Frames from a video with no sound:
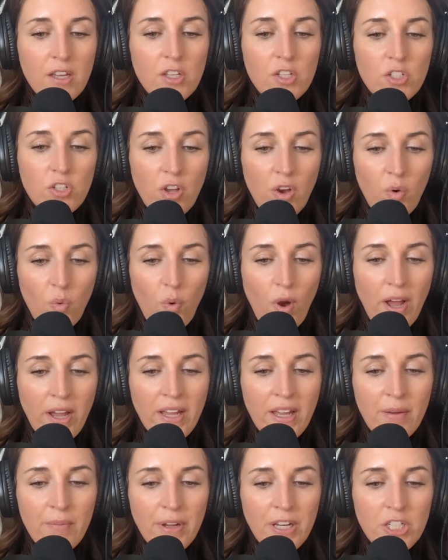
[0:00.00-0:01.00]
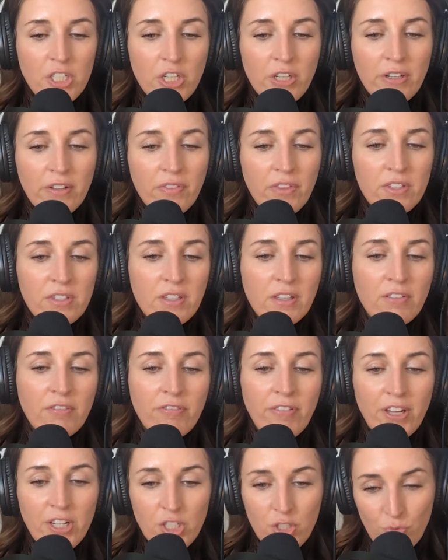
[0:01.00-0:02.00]
So why am I sharing this
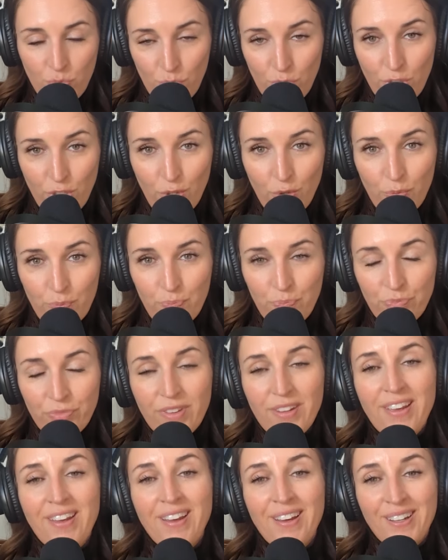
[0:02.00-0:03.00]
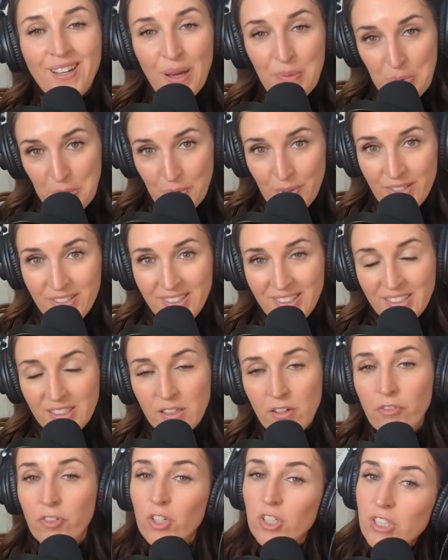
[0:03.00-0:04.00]
confession with you? Couple
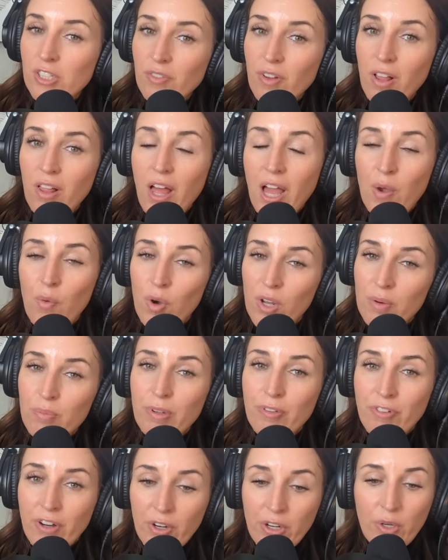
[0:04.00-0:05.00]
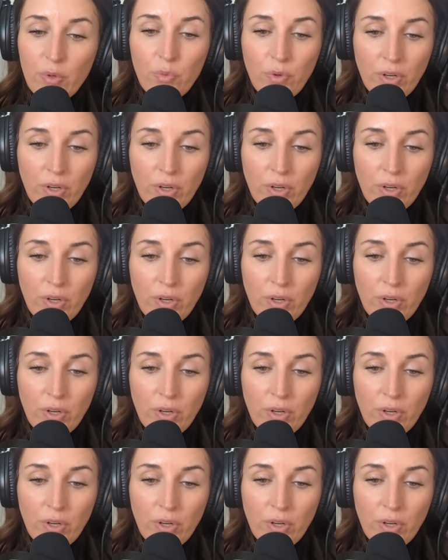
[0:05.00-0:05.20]
reasons. First of all, I want to be very